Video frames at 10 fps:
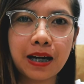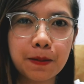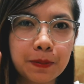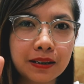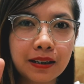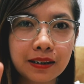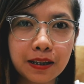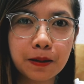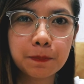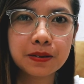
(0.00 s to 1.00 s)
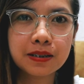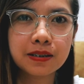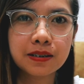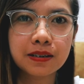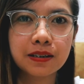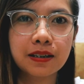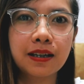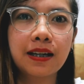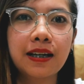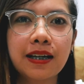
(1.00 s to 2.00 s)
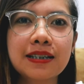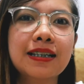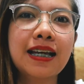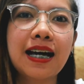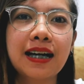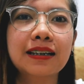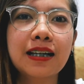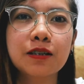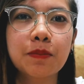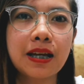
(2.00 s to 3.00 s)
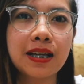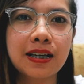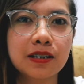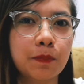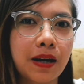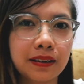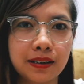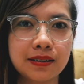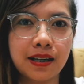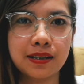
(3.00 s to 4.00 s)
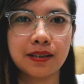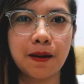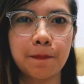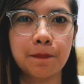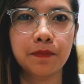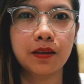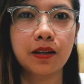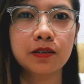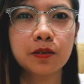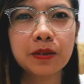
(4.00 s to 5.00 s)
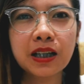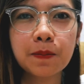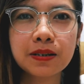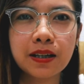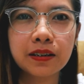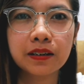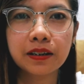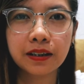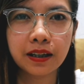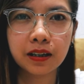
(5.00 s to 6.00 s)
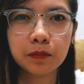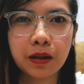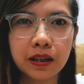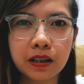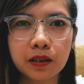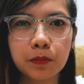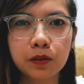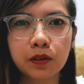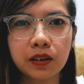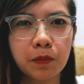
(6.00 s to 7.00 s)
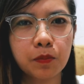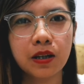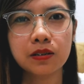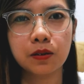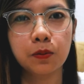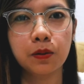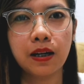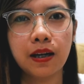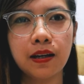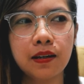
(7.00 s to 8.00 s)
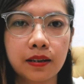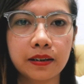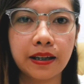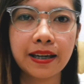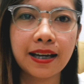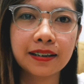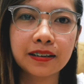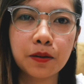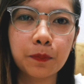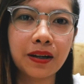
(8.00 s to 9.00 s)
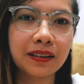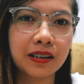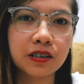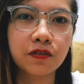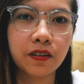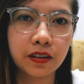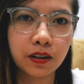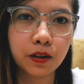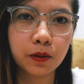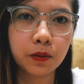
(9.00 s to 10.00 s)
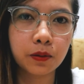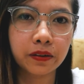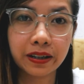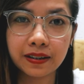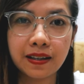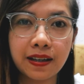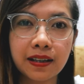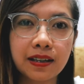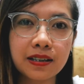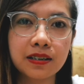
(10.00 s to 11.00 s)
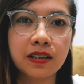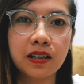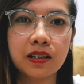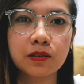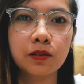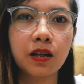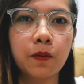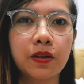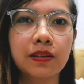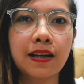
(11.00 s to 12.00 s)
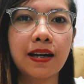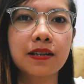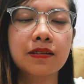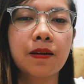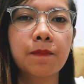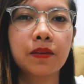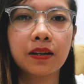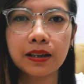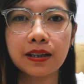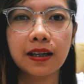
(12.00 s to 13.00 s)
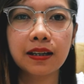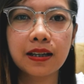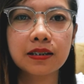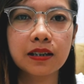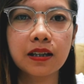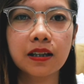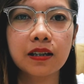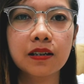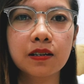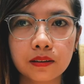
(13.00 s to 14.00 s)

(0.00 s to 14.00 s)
Ang apat na tips is kailangan, guys, mahilig ka sa practice sa exam. So madami sa internet, nakikita mo doon, type mo lang sa Google. KLT practice video, reading and listening. So dalawa yun, guys, reading and listening.